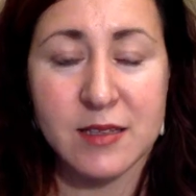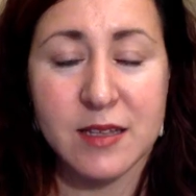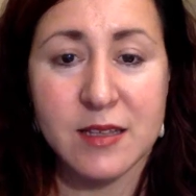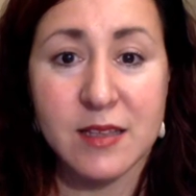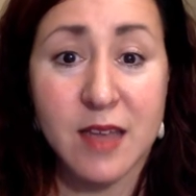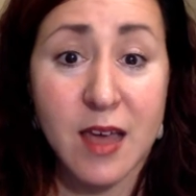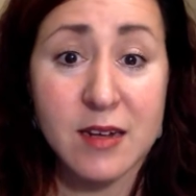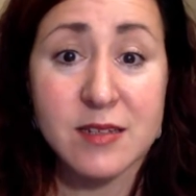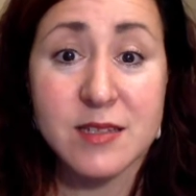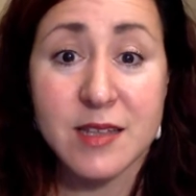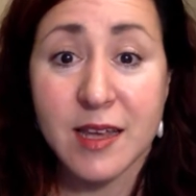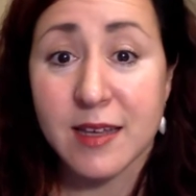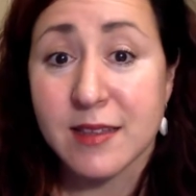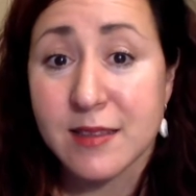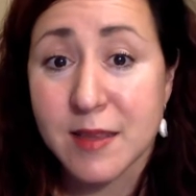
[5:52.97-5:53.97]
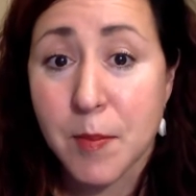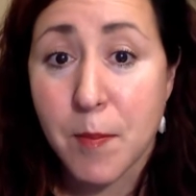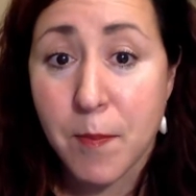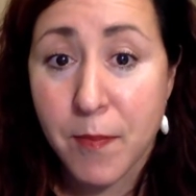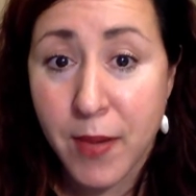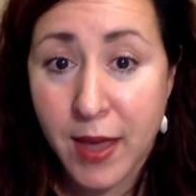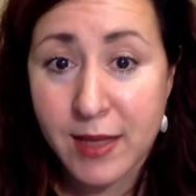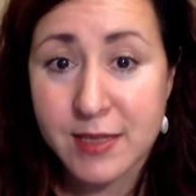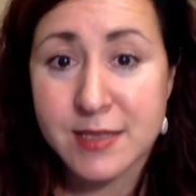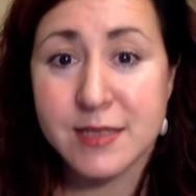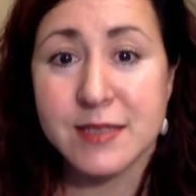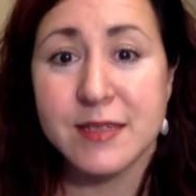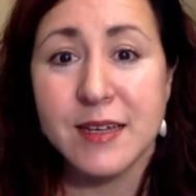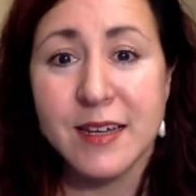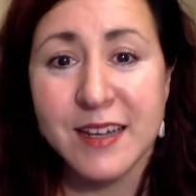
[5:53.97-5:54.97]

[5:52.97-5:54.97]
and that is like the best